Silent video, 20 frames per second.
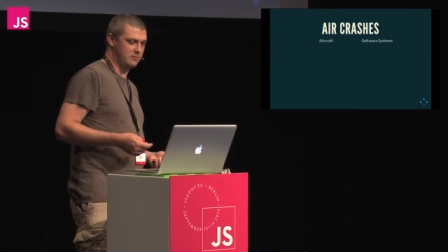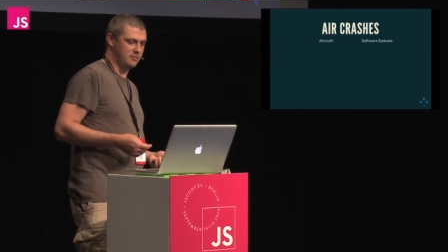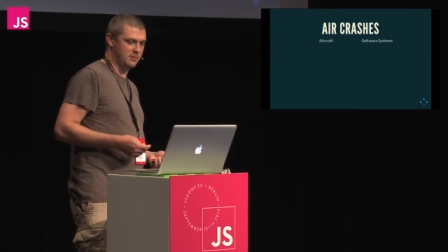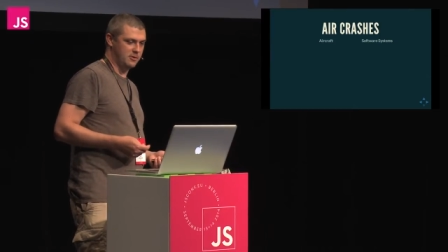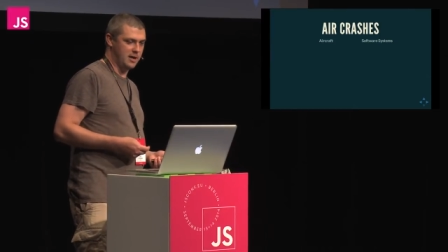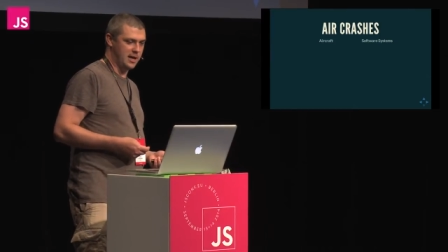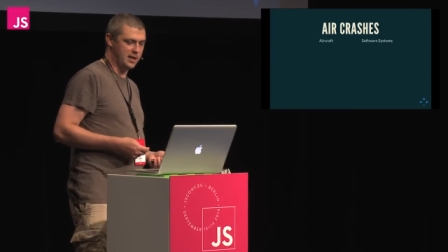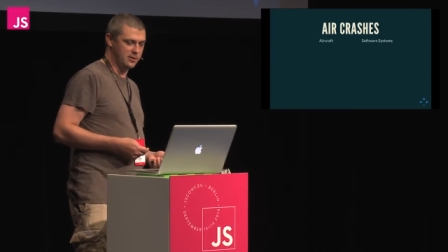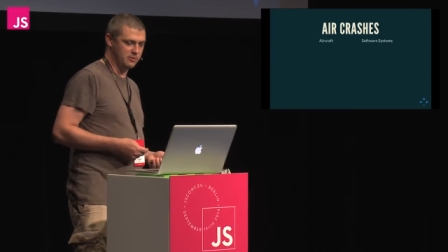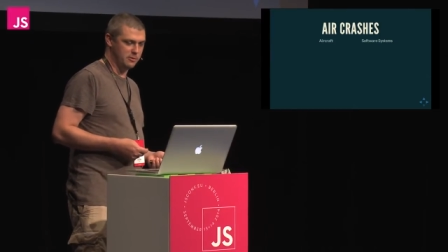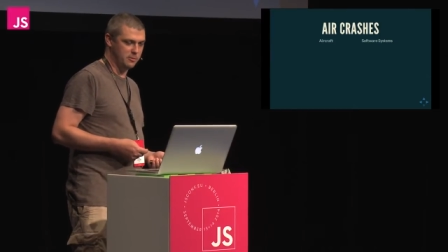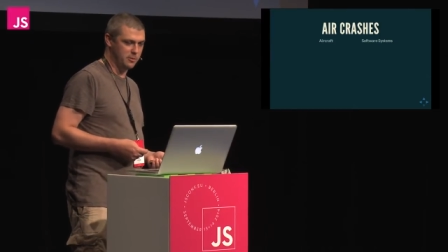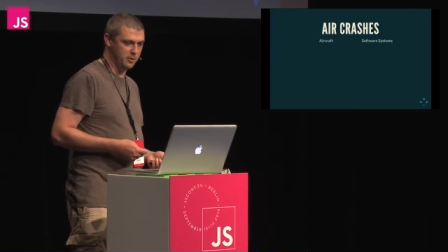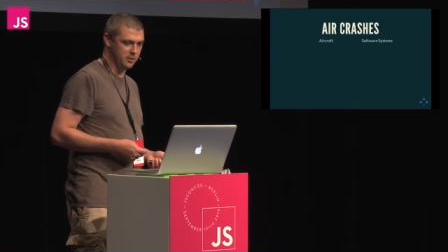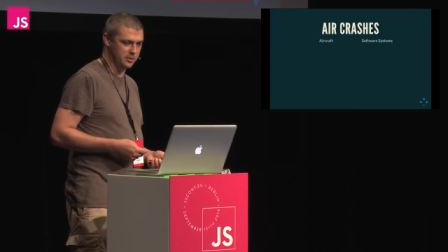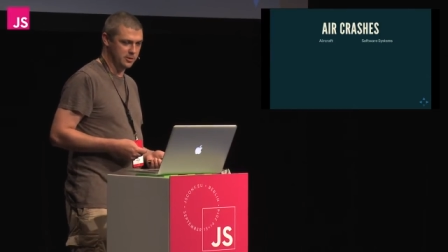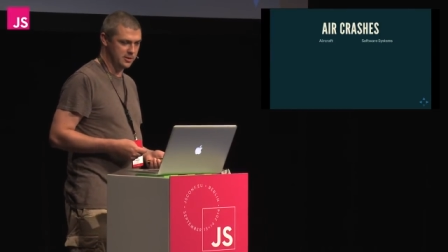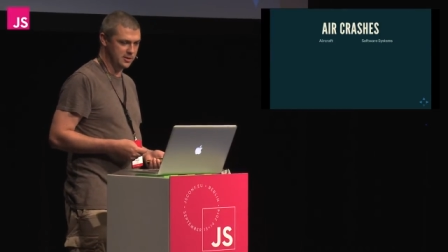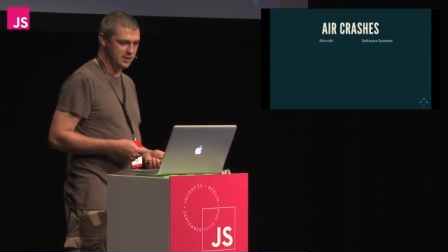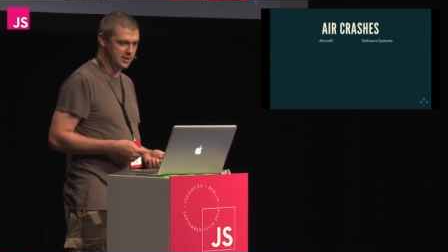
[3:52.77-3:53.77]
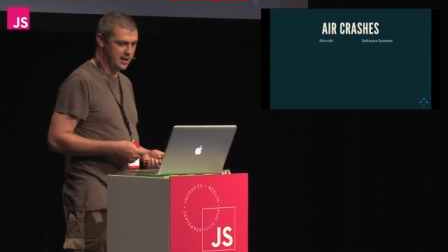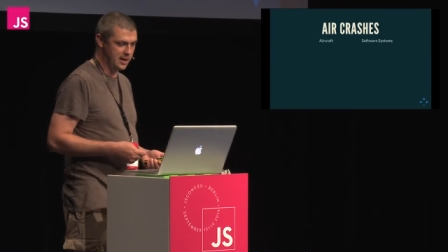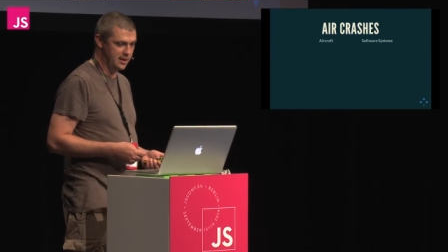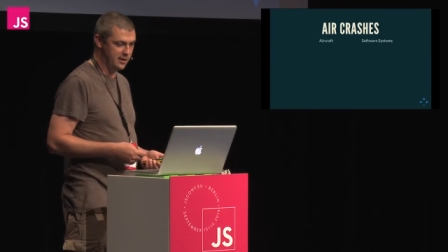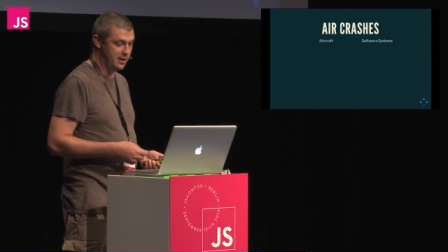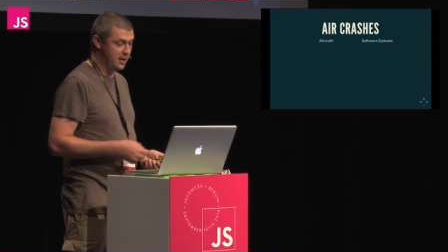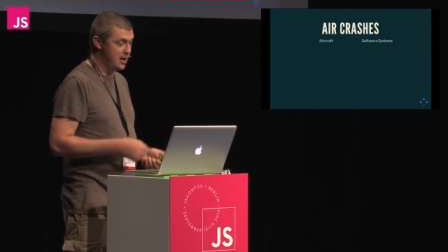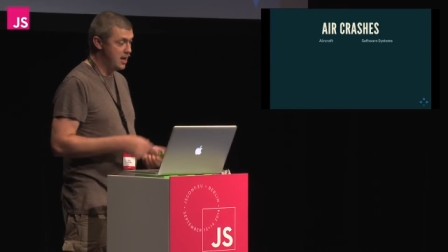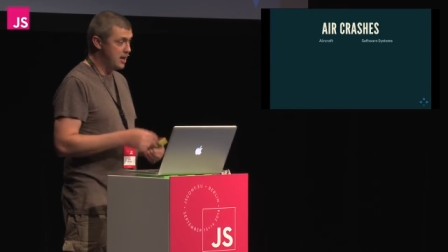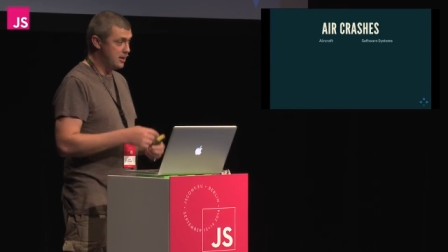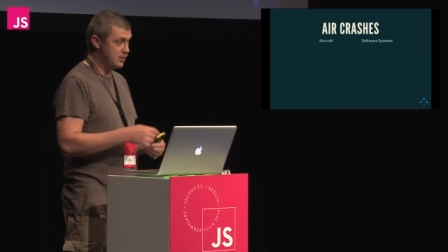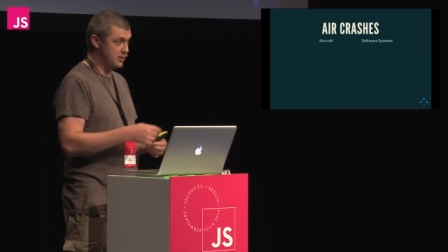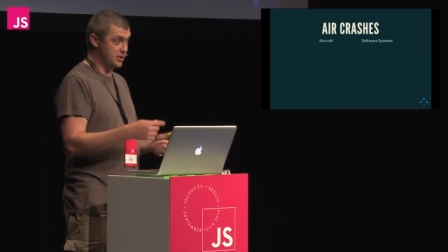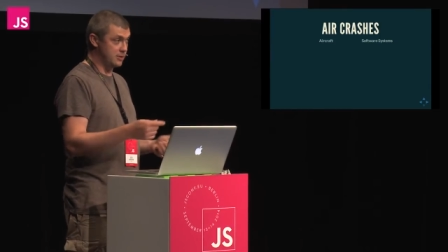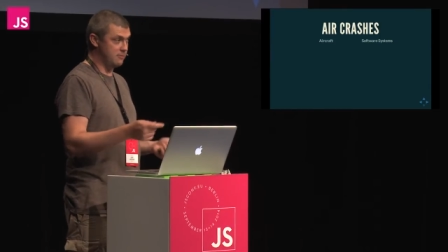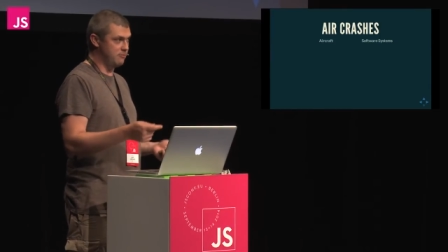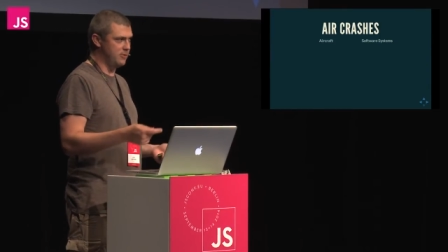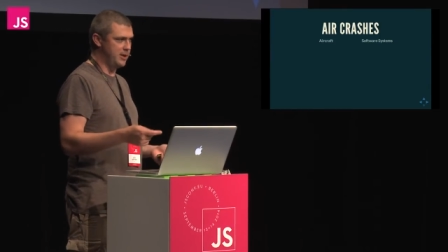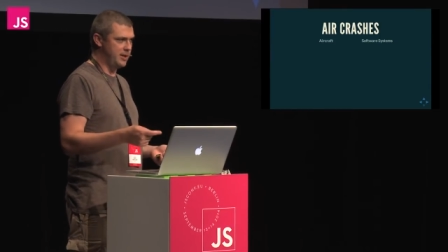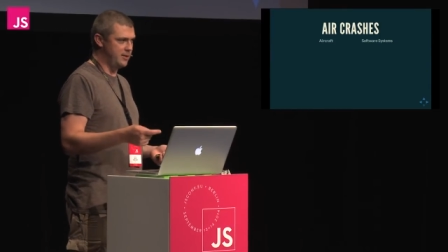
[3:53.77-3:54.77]
crash reports and tell you,
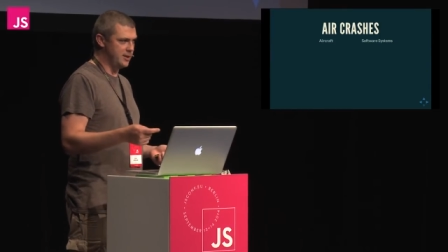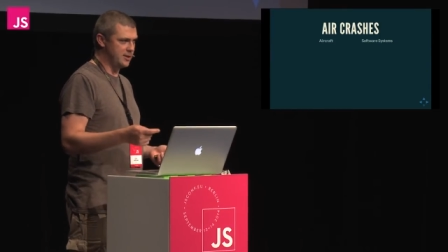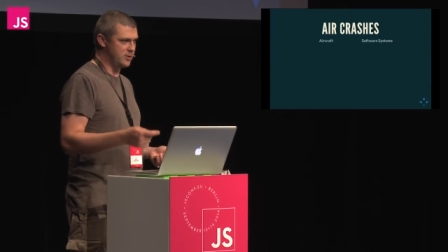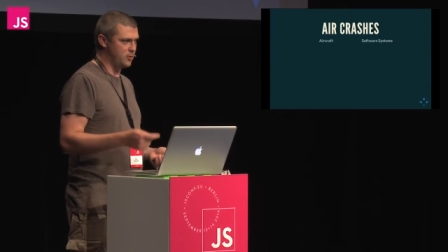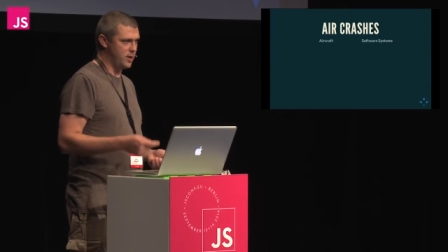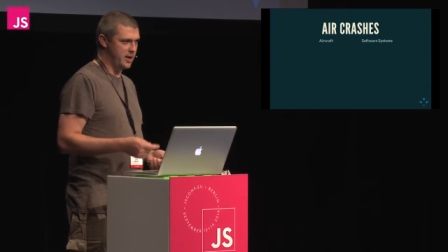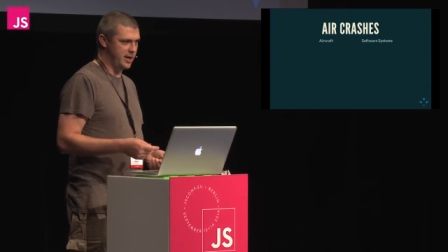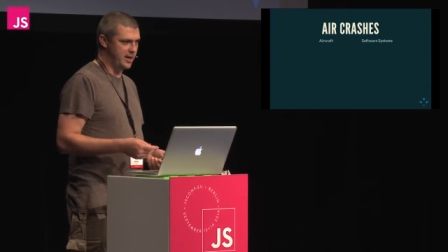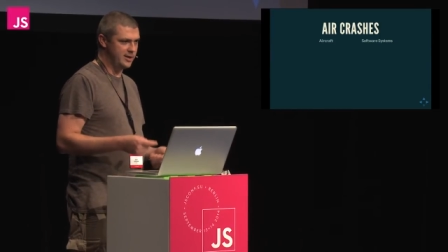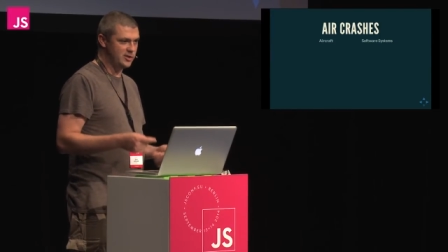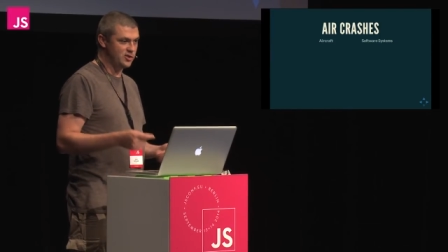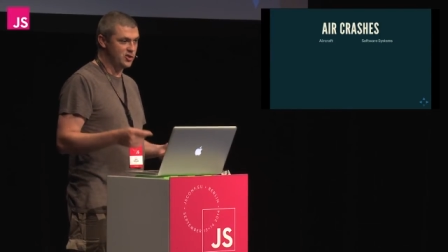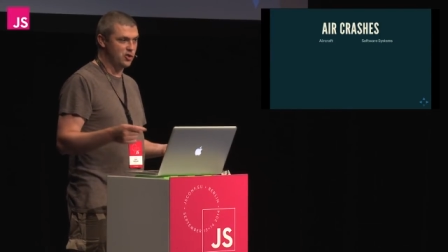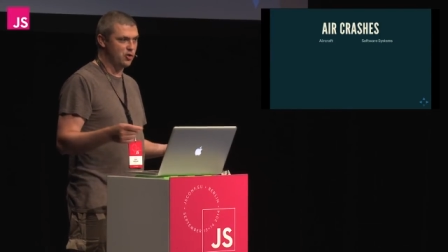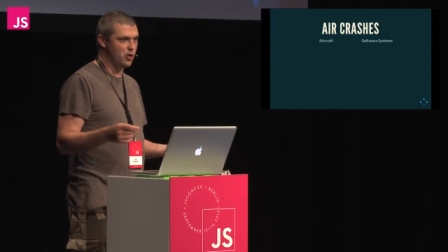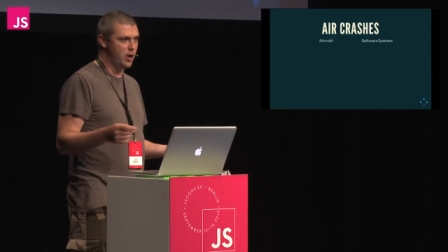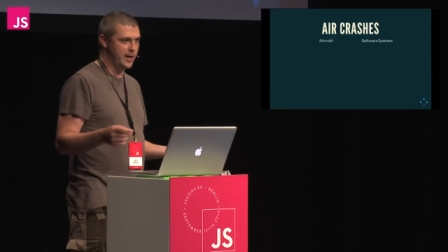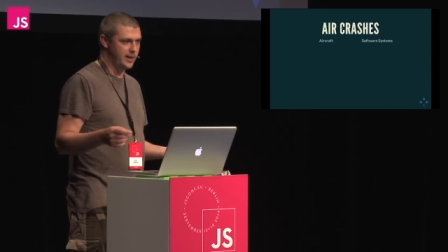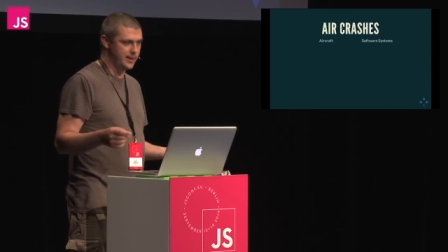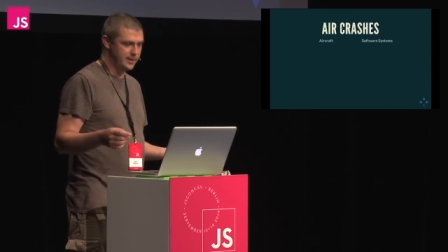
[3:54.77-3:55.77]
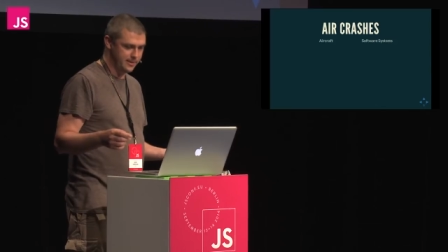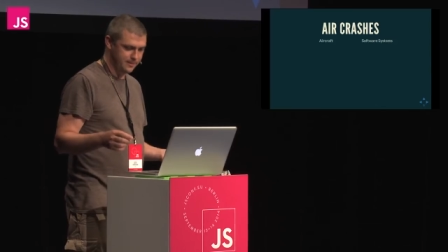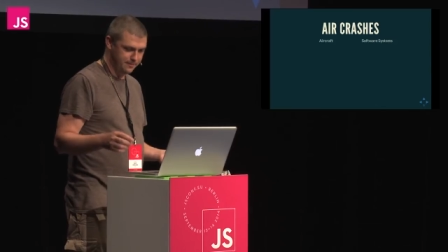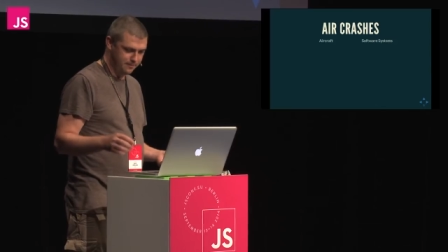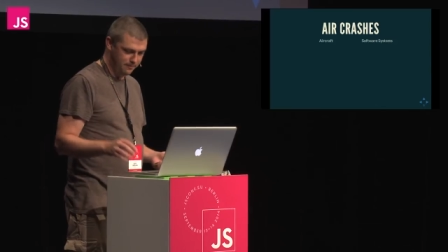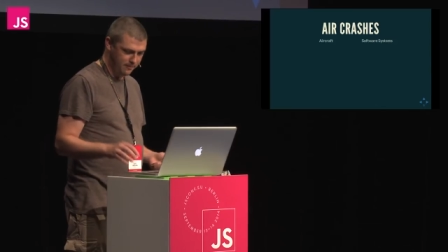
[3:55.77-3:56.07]
just read this one, it's great.